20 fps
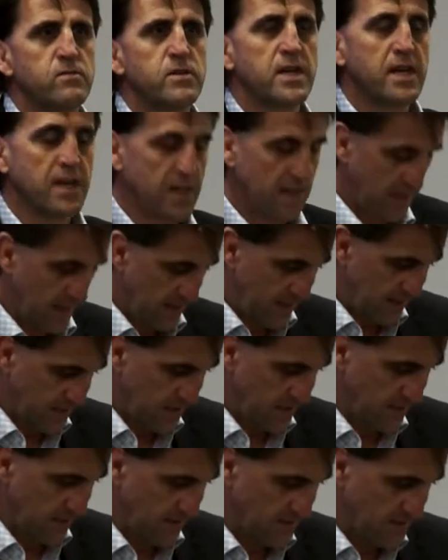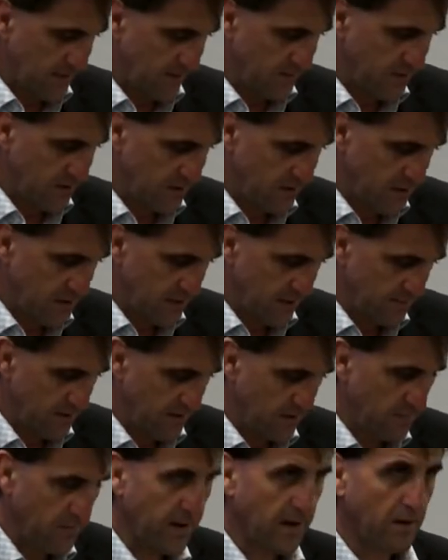we're going to get our sleeves up and do
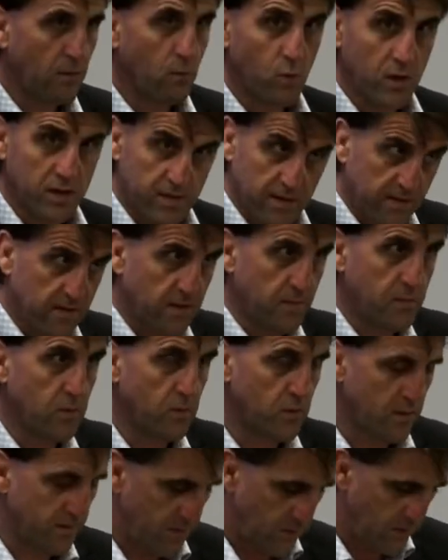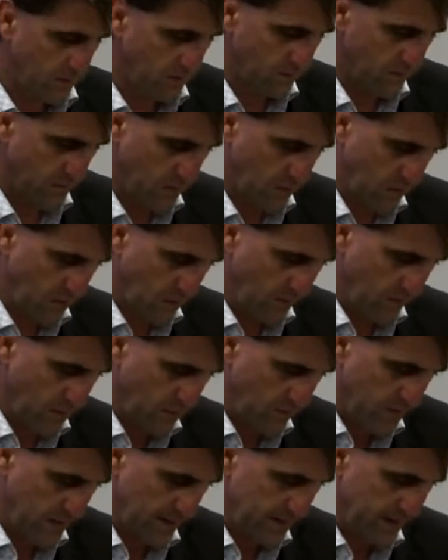something about it with the support of you, and we'll talk
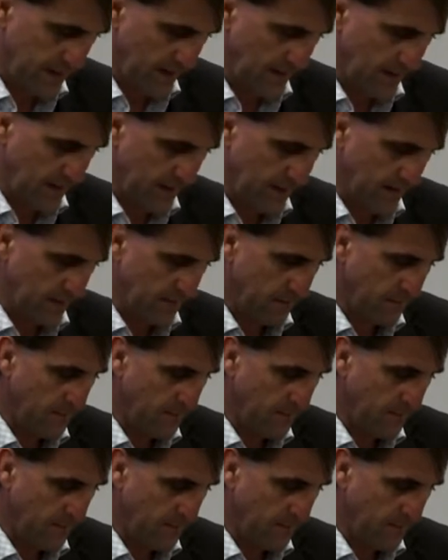more about that later.